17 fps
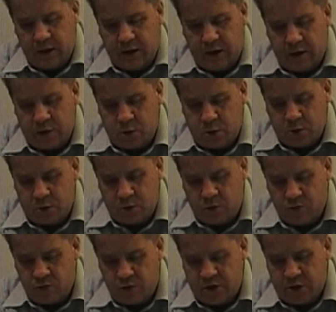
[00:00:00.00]
and whose
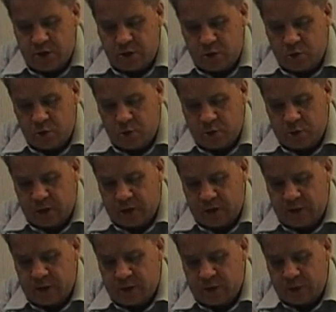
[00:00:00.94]
narration goes
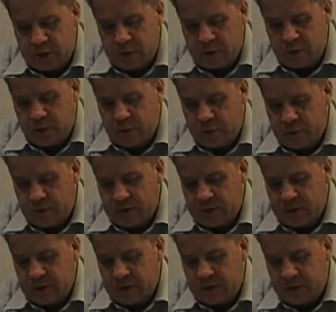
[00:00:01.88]
against another
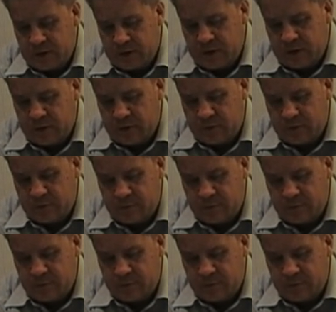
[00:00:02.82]
authentic hadith.